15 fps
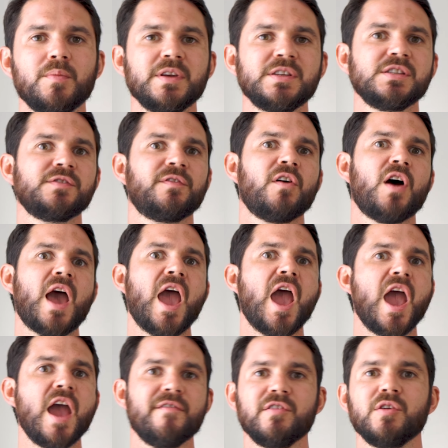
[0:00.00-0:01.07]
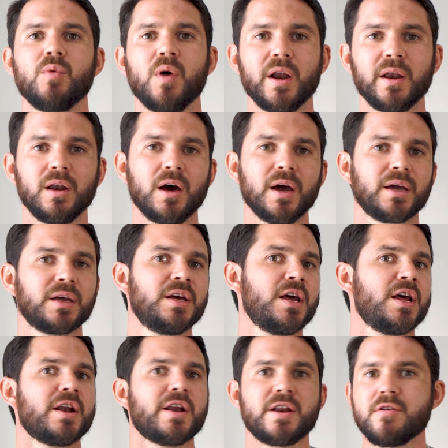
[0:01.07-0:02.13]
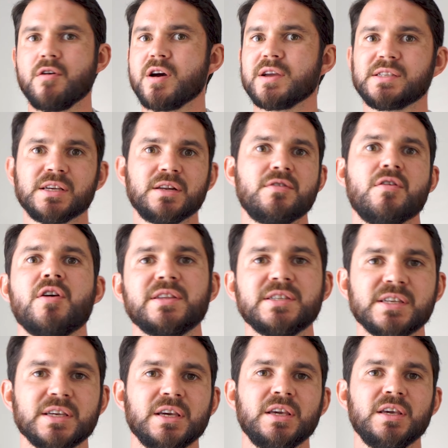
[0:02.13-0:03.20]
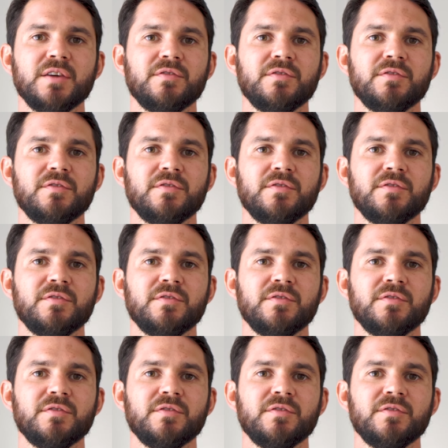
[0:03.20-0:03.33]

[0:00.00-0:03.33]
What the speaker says: This is for everyone, like 9 to 90.